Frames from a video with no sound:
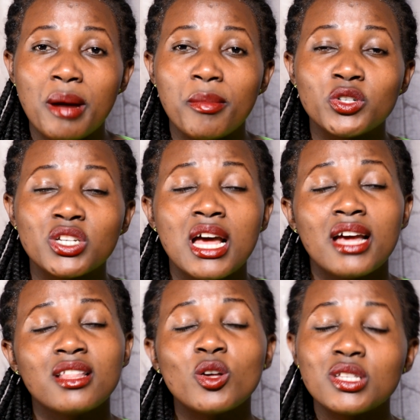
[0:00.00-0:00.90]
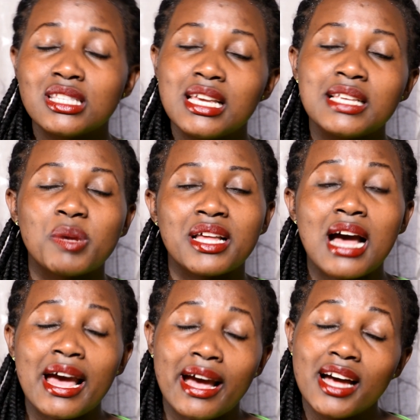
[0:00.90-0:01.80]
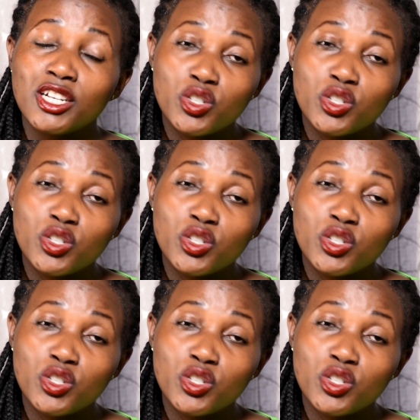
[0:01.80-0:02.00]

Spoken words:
I won't, those things. But I had